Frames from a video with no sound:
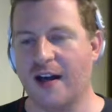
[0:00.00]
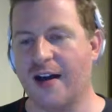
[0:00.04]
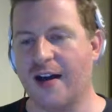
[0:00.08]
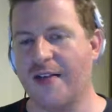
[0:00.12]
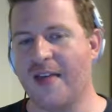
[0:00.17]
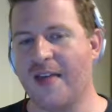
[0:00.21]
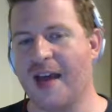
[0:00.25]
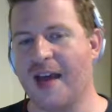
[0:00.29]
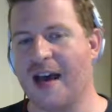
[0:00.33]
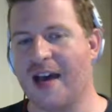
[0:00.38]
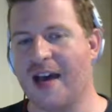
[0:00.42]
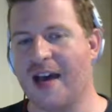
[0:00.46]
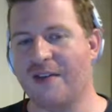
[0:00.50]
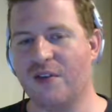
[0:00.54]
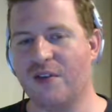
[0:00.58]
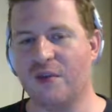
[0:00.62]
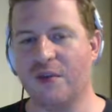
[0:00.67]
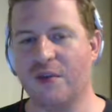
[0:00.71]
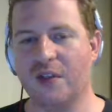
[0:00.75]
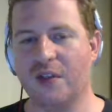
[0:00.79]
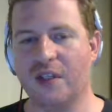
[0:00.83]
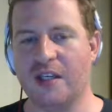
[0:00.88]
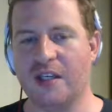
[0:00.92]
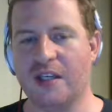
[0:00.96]
They
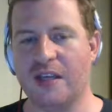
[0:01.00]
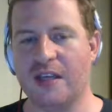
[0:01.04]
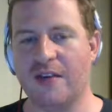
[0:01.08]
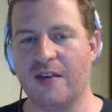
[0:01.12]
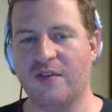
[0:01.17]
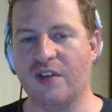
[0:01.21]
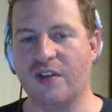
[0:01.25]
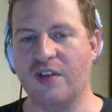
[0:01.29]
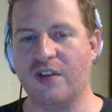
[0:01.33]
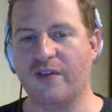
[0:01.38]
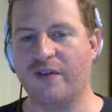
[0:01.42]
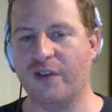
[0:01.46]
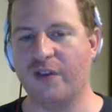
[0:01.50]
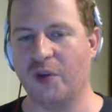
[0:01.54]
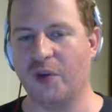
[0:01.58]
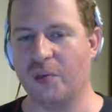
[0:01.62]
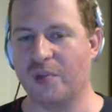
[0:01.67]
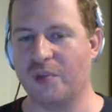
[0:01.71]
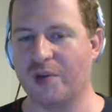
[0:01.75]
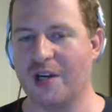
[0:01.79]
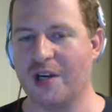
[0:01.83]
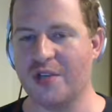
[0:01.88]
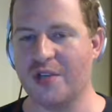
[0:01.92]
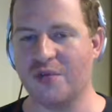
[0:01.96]
haven't really given the full
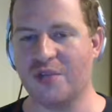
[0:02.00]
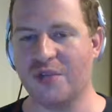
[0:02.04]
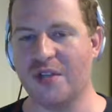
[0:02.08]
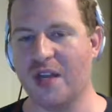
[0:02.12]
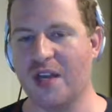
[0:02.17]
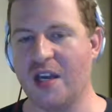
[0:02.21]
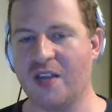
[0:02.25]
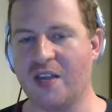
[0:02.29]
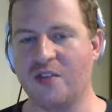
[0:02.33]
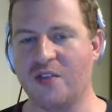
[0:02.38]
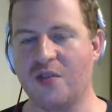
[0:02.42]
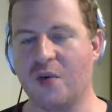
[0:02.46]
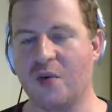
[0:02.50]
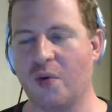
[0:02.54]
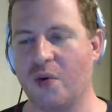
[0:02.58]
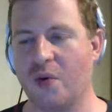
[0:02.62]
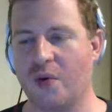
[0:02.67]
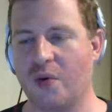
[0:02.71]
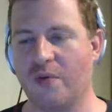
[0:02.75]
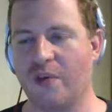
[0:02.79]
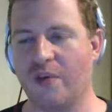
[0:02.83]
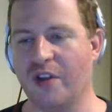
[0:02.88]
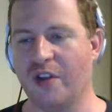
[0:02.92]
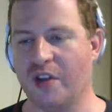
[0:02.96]
press release
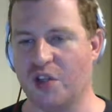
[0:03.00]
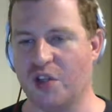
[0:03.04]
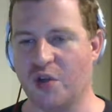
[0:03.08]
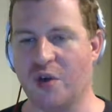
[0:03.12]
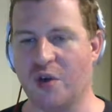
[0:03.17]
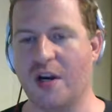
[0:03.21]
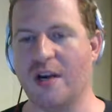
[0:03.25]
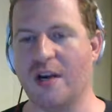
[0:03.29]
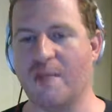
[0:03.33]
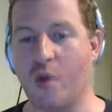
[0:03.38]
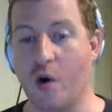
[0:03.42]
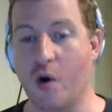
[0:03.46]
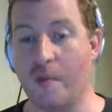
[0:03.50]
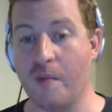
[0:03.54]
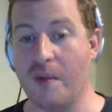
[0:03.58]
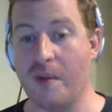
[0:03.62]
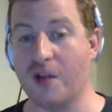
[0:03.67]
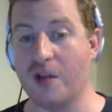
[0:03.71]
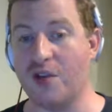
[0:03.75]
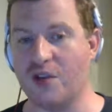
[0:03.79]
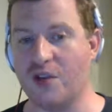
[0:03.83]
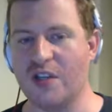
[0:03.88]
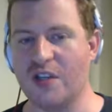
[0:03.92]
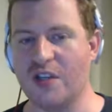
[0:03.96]
or really shown any more
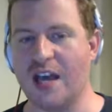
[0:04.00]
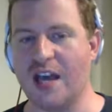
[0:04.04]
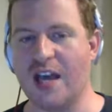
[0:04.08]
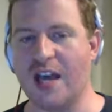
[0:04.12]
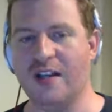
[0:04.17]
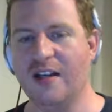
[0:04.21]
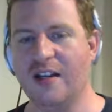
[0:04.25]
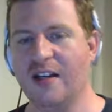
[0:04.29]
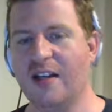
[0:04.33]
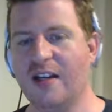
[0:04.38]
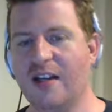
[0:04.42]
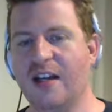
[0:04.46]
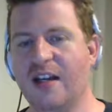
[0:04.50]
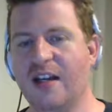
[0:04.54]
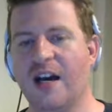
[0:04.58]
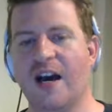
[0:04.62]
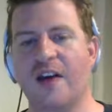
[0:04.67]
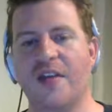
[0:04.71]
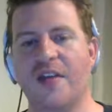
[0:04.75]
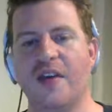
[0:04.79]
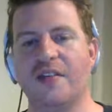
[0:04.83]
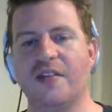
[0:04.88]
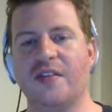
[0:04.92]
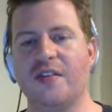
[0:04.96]
pictures yet.
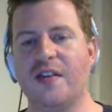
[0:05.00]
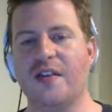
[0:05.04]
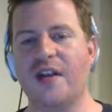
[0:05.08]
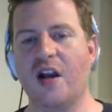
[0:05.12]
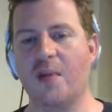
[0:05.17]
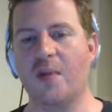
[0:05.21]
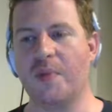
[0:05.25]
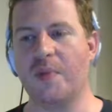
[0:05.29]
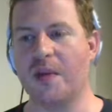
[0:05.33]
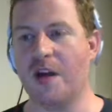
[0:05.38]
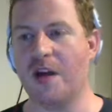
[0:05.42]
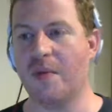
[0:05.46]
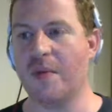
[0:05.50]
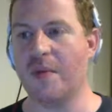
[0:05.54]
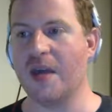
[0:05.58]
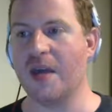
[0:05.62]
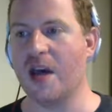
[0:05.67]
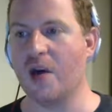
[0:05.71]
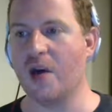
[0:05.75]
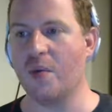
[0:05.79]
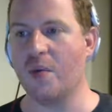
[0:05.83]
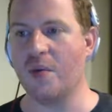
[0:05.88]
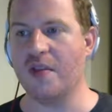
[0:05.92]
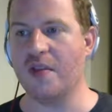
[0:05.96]
They said that'll be coming
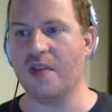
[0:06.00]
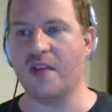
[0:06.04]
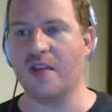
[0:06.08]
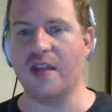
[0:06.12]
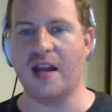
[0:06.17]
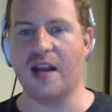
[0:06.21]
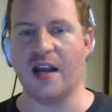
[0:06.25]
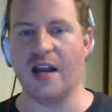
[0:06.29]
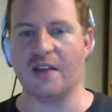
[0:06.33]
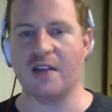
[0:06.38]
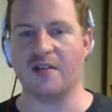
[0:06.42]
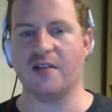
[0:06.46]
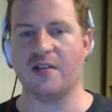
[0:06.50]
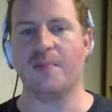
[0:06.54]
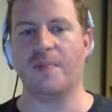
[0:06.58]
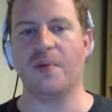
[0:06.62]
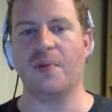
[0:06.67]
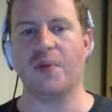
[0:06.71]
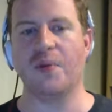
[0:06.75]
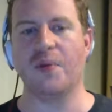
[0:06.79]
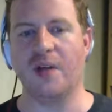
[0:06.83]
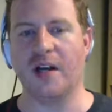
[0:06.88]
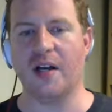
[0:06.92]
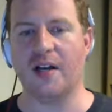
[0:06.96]
out within the next
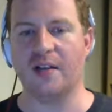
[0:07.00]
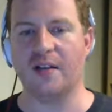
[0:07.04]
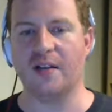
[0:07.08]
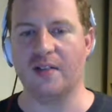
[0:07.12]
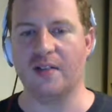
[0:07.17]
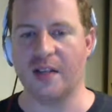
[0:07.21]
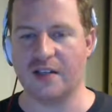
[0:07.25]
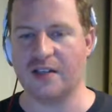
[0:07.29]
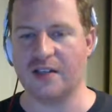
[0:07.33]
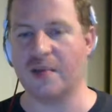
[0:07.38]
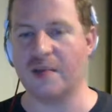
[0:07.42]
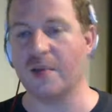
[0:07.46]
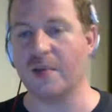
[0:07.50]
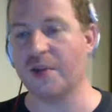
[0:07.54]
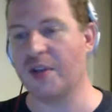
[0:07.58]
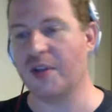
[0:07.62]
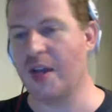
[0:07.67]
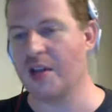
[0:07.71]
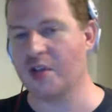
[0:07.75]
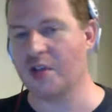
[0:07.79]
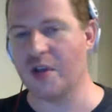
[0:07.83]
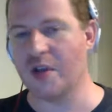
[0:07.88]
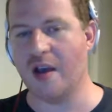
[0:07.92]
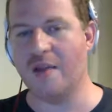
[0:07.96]
couple
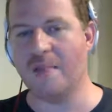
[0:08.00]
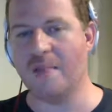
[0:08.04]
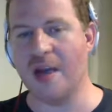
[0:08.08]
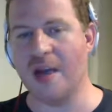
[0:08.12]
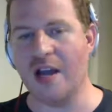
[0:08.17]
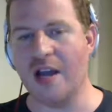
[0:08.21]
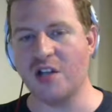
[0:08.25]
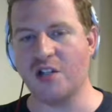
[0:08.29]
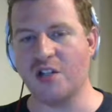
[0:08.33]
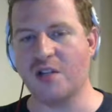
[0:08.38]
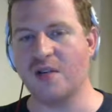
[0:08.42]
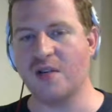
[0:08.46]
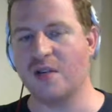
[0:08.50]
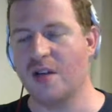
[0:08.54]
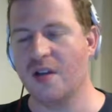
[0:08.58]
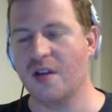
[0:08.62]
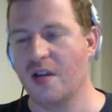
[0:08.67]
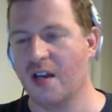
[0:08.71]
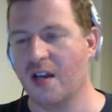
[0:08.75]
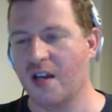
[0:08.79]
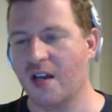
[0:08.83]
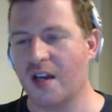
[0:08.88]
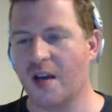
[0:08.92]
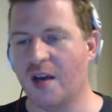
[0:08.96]
days. So I imagine
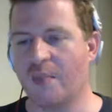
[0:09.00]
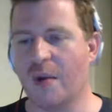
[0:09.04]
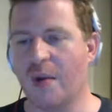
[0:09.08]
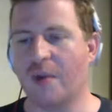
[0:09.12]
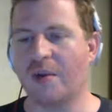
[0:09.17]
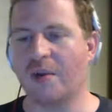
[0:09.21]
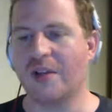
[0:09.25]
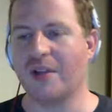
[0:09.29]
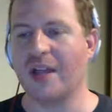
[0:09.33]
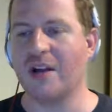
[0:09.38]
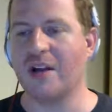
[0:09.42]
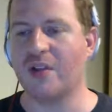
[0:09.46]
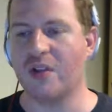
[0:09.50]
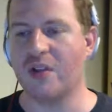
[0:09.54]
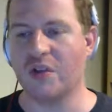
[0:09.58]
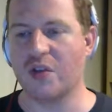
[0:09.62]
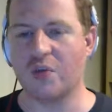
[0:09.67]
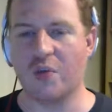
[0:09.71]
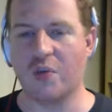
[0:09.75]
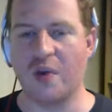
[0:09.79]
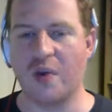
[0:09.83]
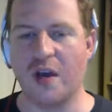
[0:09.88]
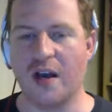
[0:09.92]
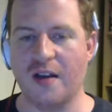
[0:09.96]
probably
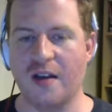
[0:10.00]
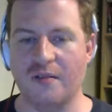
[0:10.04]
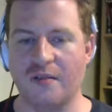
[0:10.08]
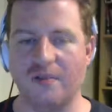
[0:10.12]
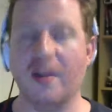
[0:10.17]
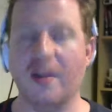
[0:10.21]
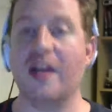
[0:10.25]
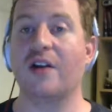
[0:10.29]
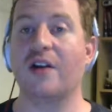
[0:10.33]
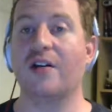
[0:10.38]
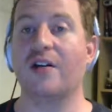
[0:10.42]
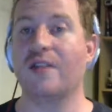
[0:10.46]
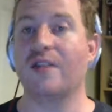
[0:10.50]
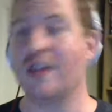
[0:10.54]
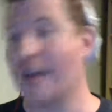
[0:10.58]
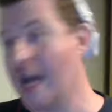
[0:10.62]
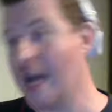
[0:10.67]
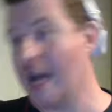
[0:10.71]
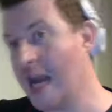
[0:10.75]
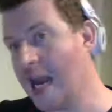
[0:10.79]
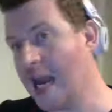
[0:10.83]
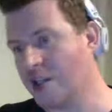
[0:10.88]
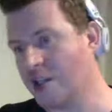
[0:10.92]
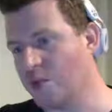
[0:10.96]
later
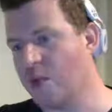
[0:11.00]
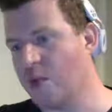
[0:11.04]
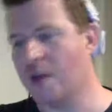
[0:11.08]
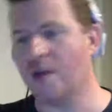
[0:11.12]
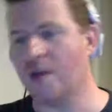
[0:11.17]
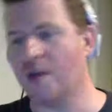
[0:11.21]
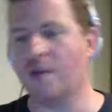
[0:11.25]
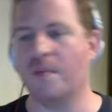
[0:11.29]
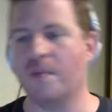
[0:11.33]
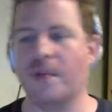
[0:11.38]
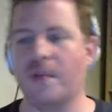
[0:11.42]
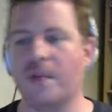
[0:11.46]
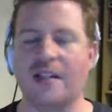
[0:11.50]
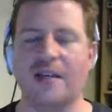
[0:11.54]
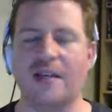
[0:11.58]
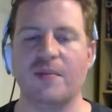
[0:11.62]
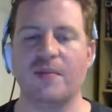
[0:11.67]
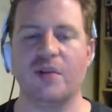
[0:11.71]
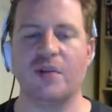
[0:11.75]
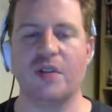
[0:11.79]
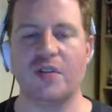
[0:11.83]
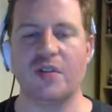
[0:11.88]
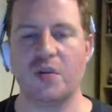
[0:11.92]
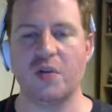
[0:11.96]
next week, by the
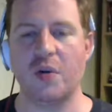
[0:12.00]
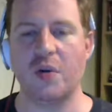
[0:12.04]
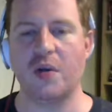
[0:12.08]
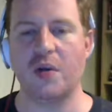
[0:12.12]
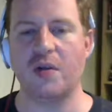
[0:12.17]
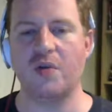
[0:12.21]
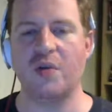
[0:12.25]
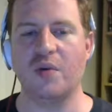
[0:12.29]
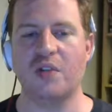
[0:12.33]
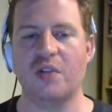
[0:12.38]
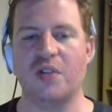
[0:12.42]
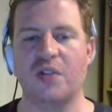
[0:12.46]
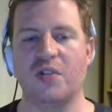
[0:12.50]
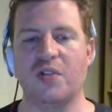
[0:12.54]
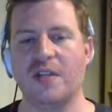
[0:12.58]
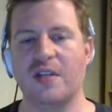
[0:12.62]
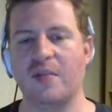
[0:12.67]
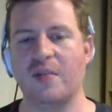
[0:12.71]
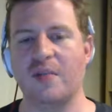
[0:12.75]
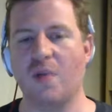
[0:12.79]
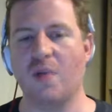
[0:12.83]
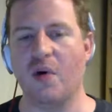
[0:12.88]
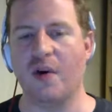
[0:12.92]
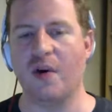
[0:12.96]
time you listen to it, we should
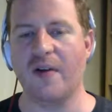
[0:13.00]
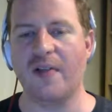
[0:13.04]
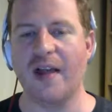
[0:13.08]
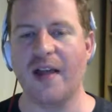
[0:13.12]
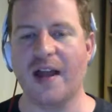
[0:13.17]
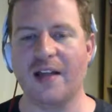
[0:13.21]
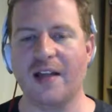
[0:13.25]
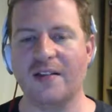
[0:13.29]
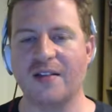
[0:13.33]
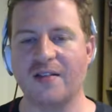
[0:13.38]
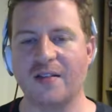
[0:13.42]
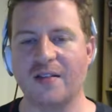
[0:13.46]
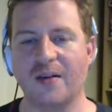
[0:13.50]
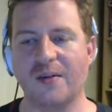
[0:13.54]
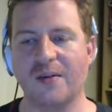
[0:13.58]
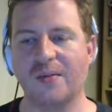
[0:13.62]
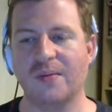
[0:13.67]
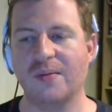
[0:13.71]
see more on that. So